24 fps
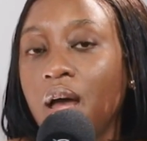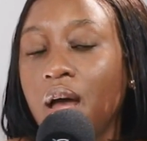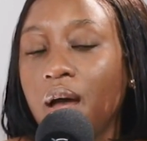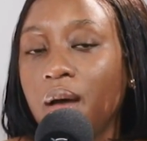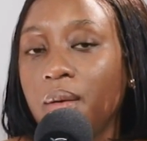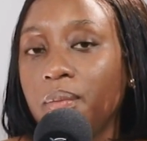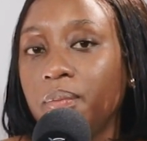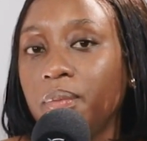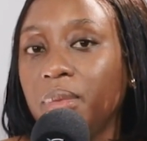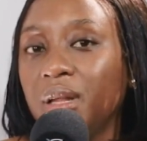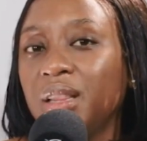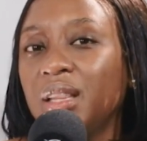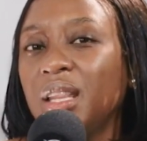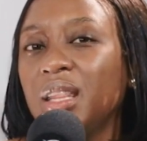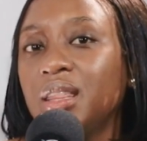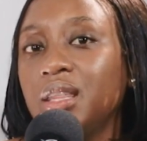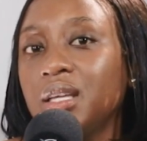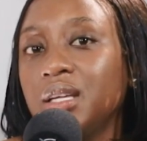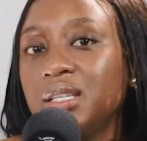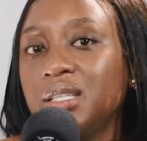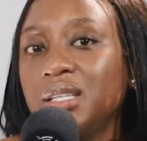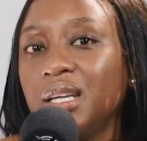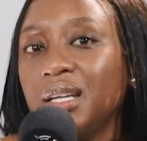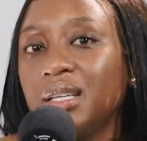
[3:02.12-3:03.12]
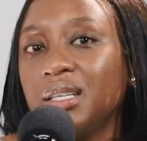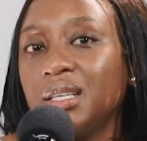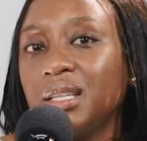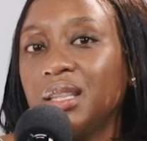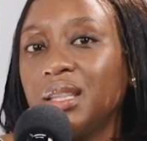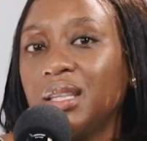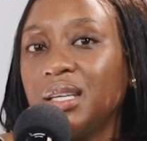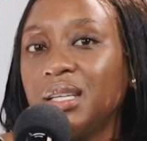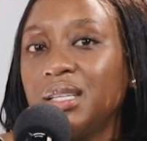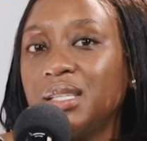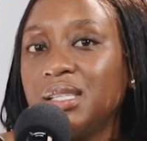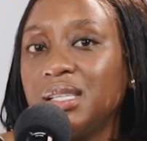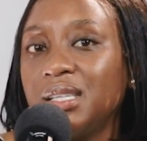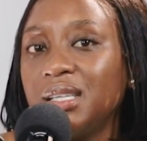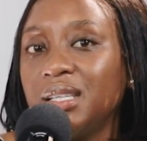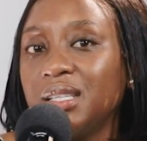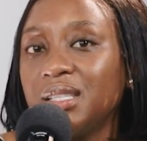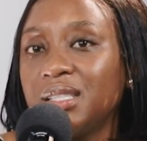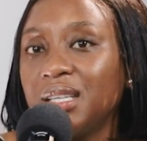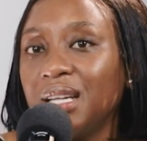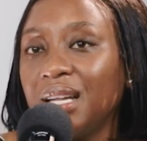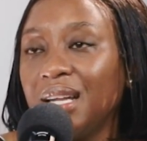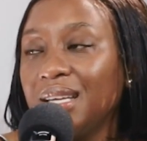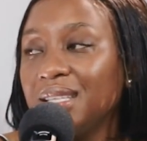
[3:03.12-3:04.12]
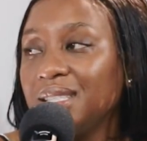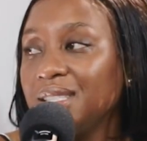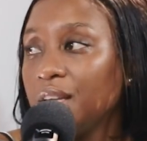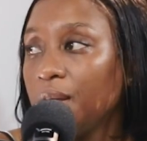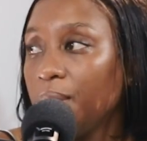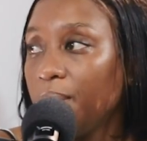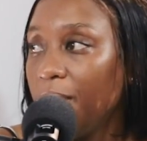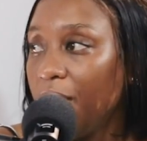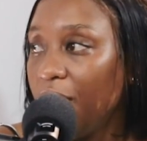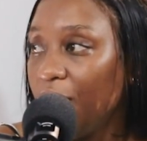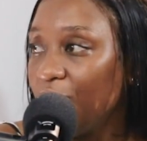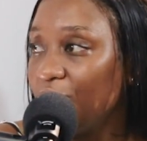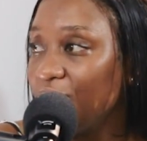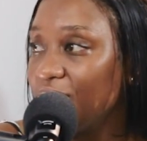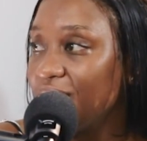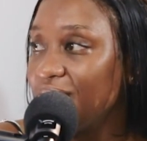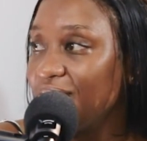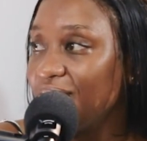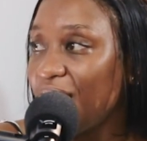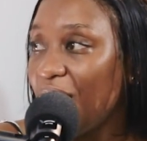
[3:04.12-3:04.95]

But the 30 under 30 is less about